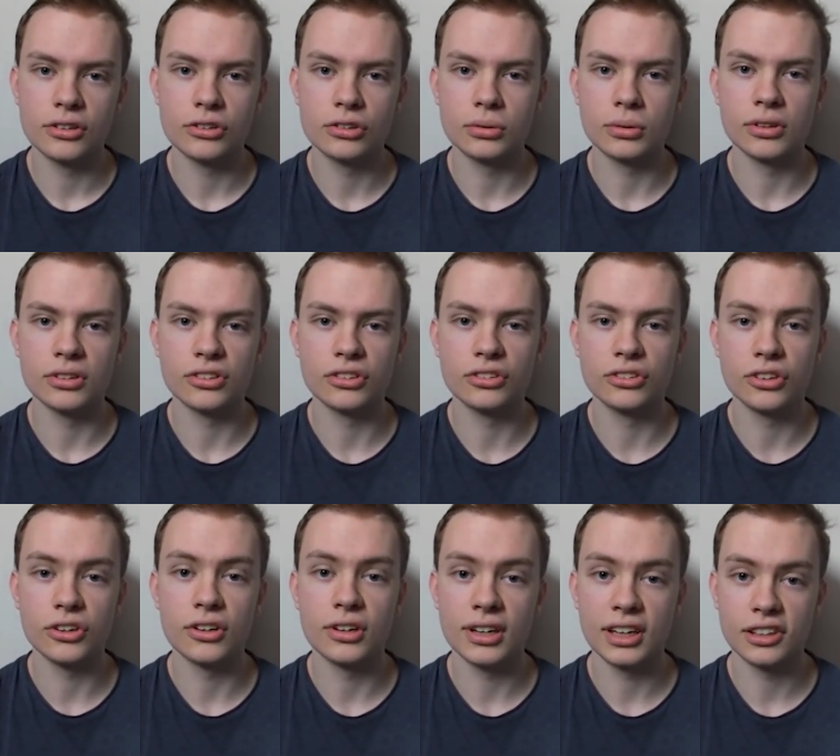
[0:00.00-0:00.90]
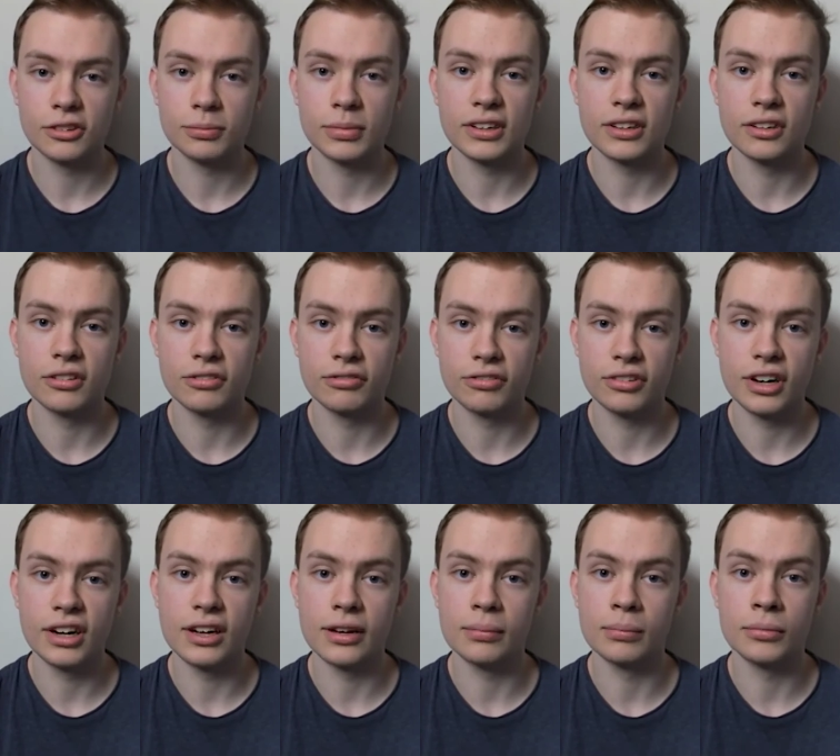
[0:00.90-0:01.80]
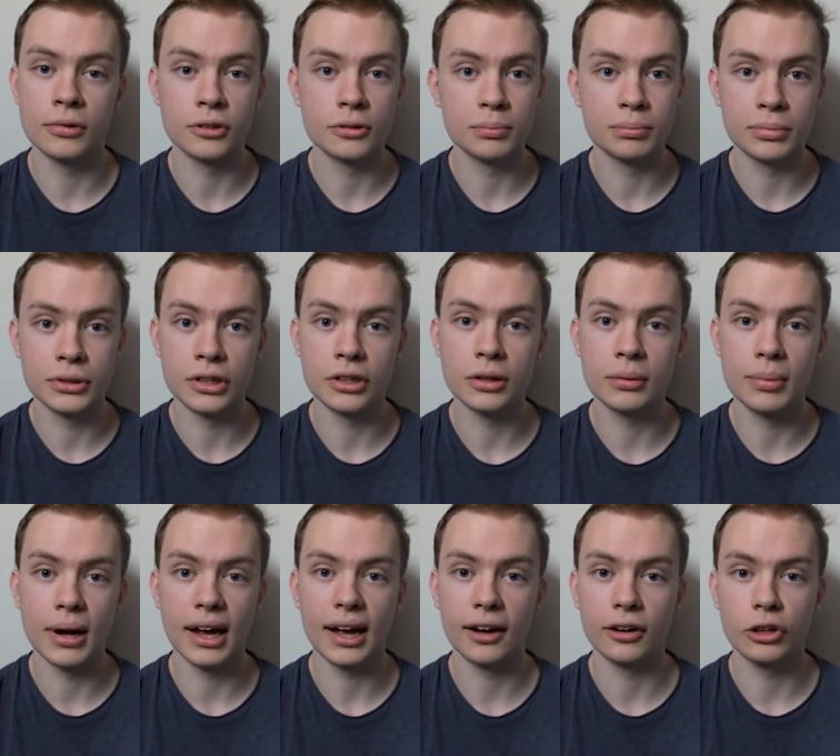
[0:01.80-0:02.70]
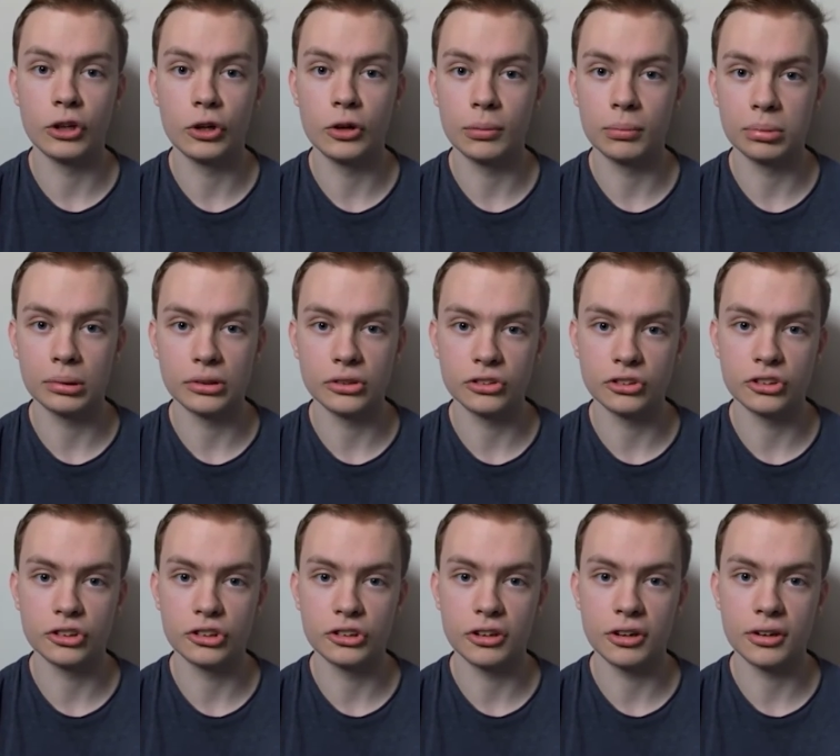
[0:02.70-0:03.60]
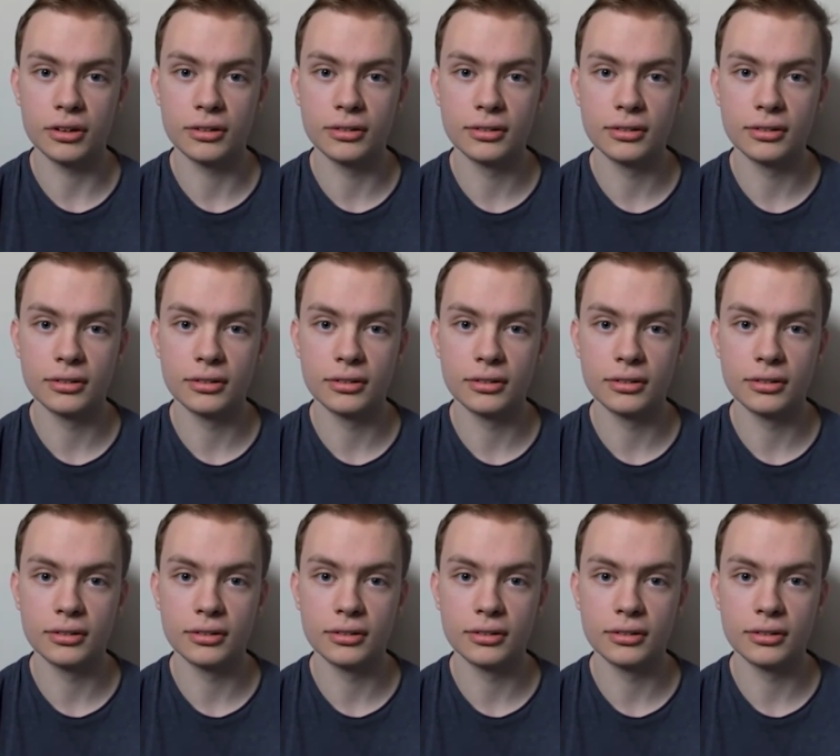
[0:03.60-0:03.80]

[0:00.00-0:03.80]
towards a certain aspect of the frame purely by how you compose the shot.